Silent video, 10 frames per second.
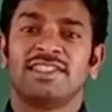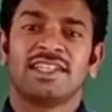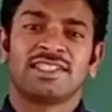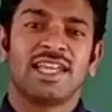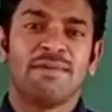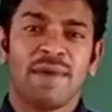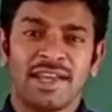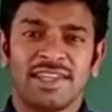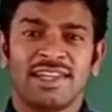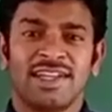just
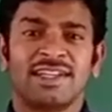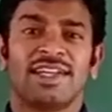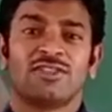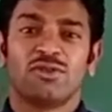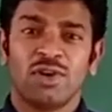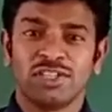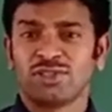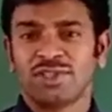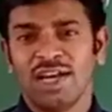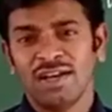imagining that he is going
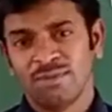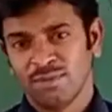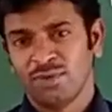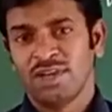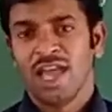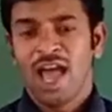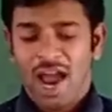to the moon,